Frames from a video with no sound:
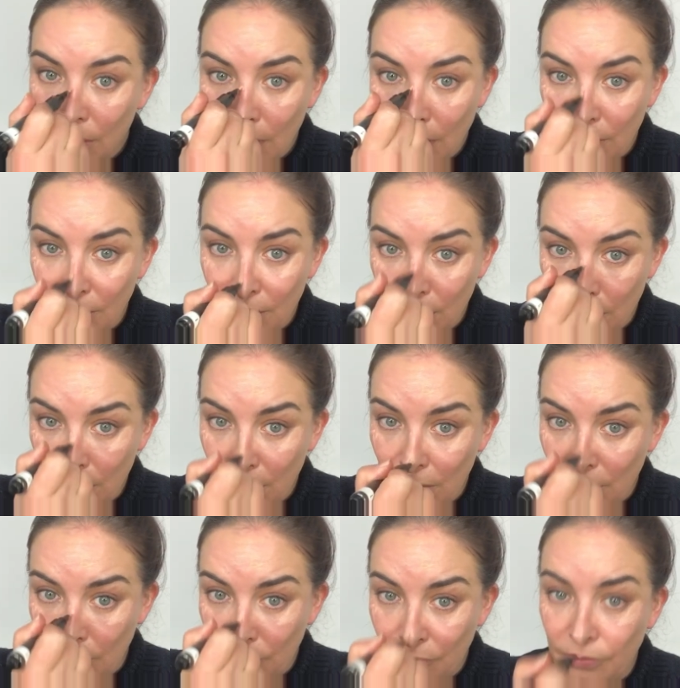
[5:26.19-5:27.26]
down the
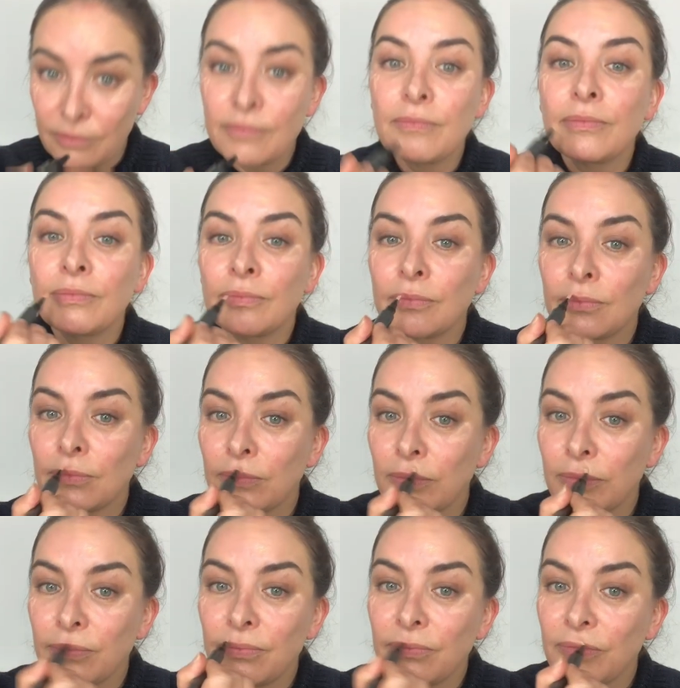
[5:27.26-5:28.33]
nose,
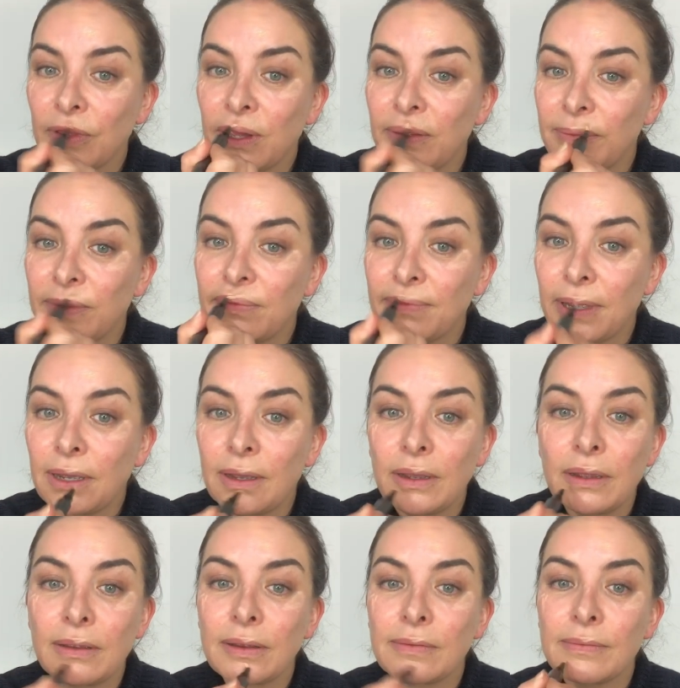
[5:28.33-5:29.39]
Cupid's
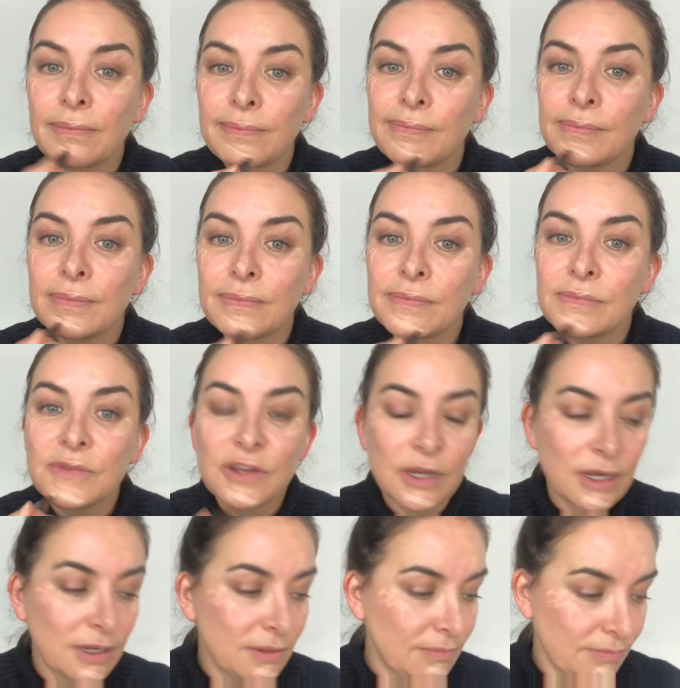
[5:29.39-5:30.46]
bow,
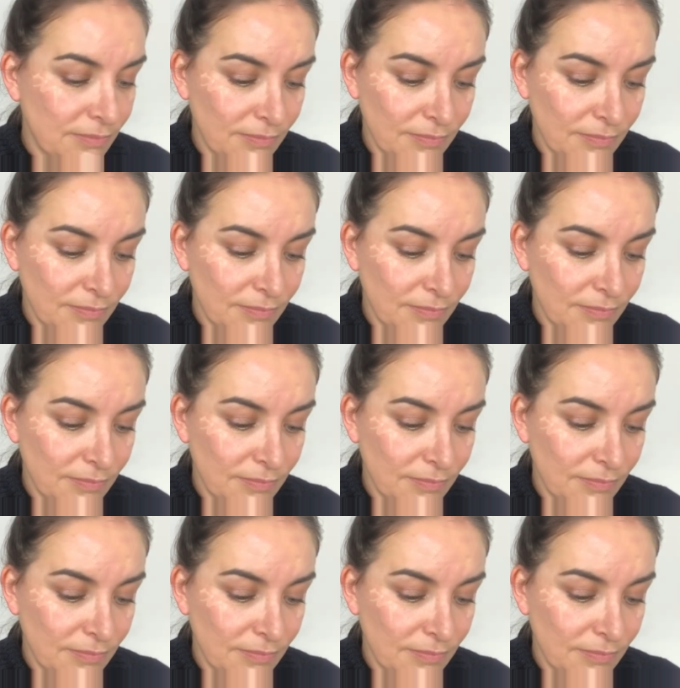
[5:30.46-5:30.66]
chin.